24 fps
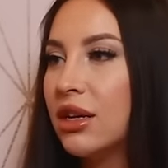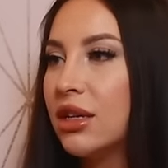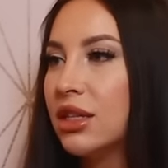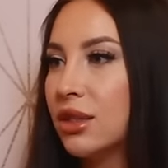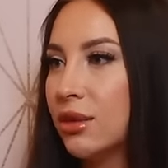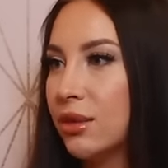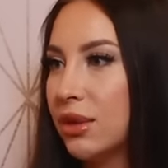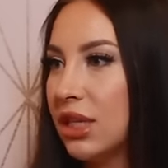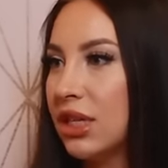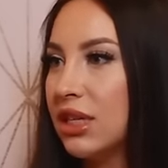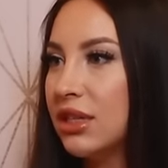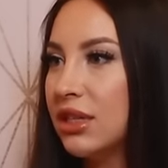
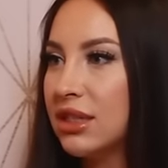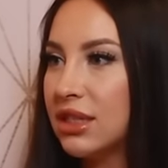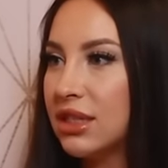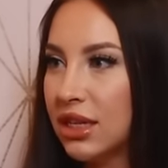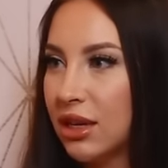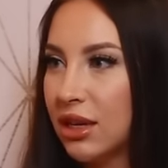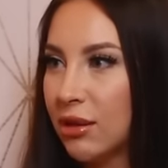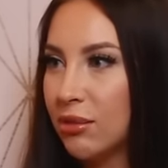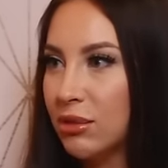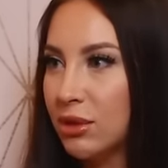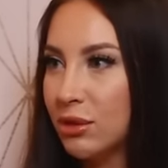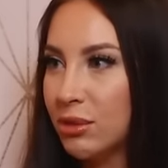So when he
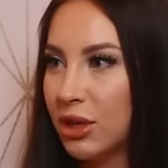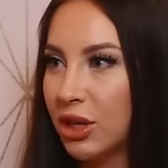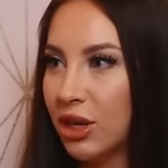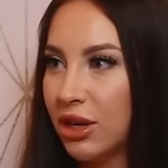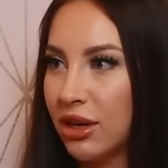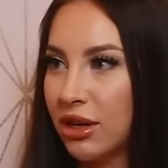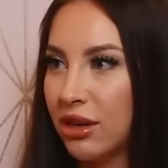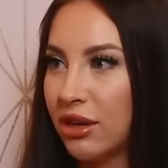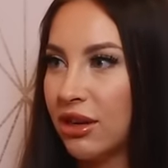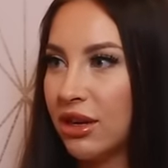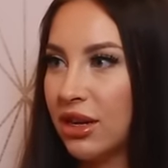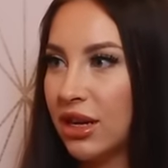DM'd me
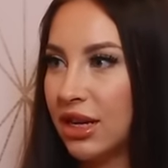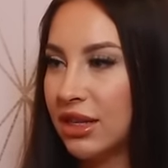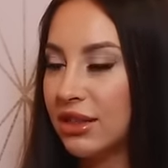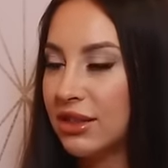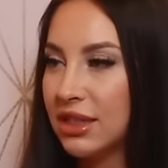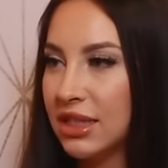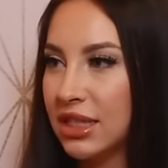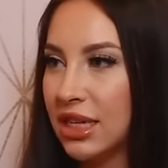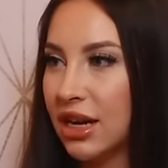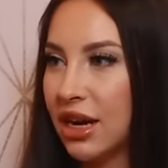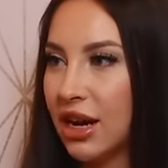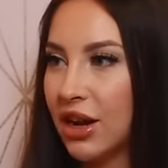on
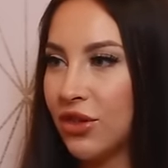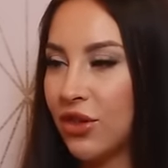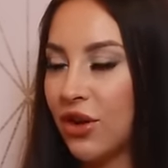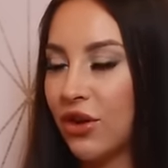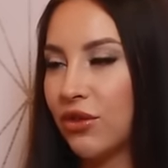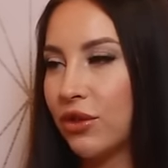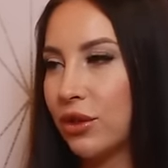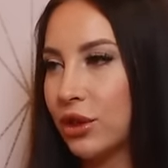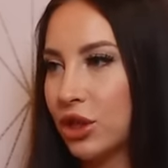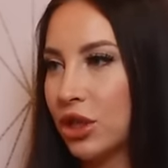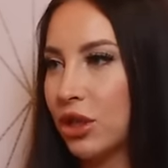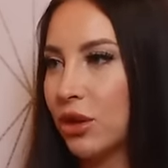Insta, I thought
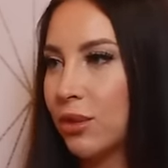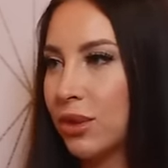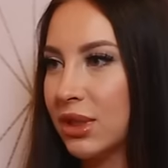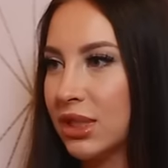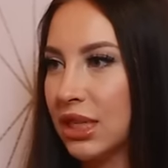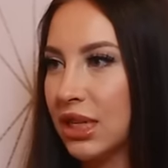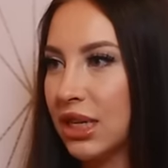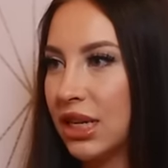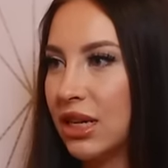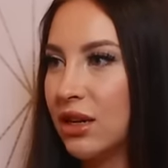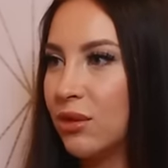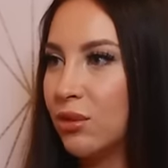for sure it
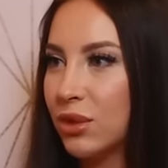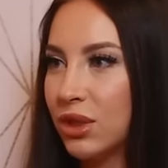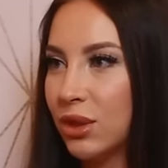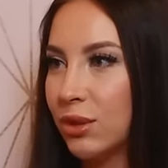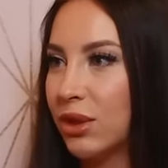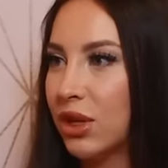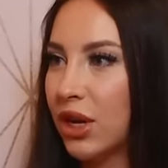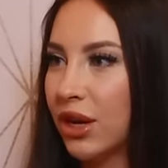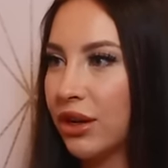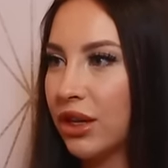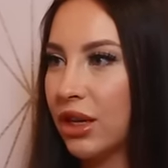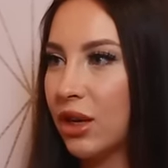wasn't him. So we
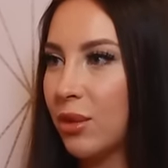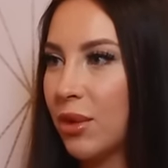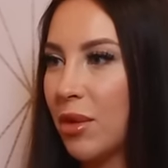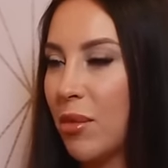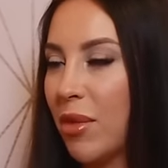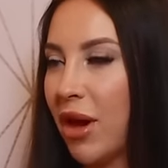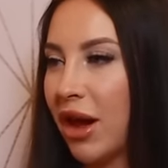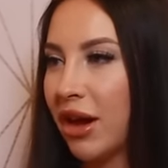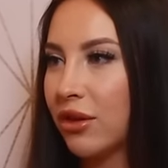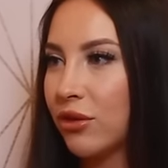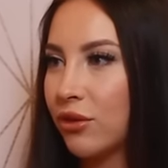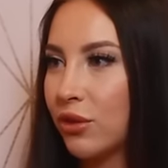kind of like went
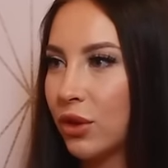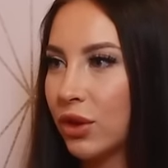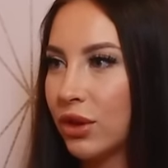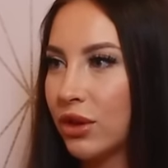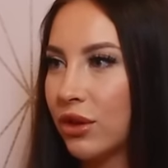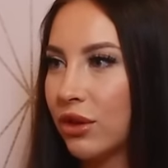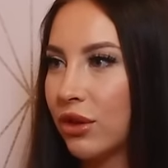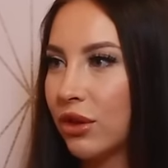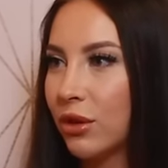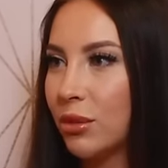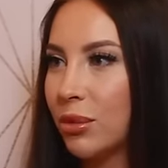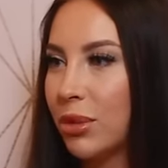back and forth
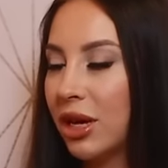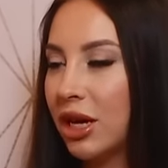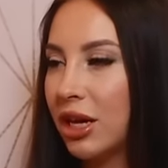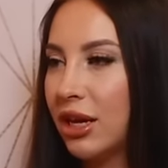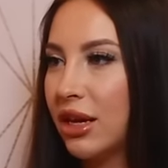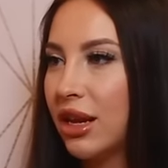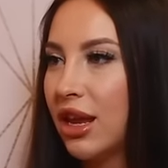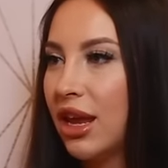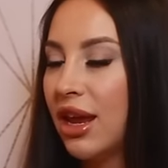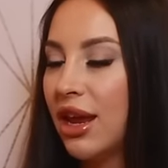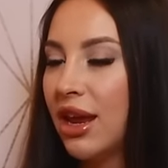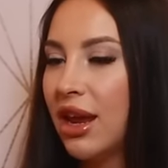a little bit.